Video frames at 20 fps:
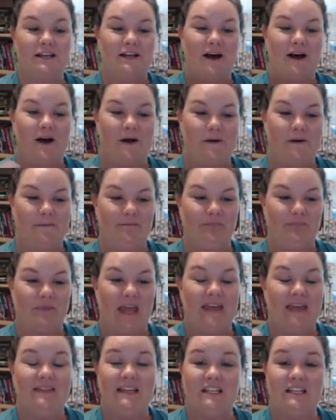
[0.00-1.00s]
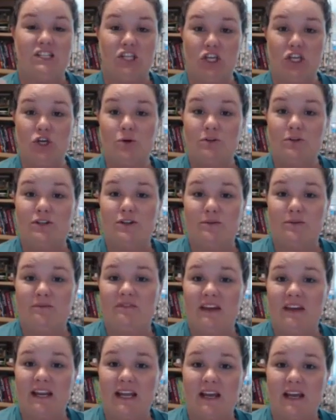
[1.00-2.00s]
And these YouTube
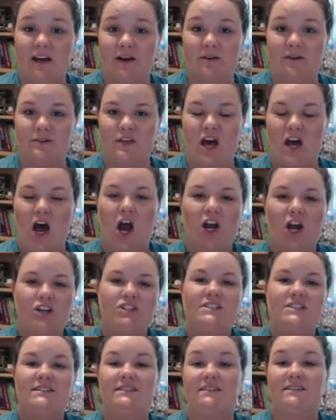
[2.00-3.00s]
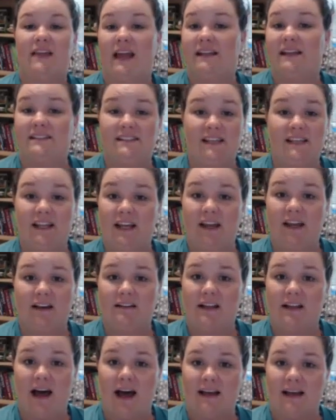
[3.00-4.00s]
videos are just like sitting in
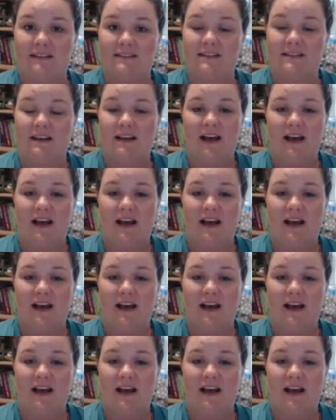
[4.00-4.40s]
class.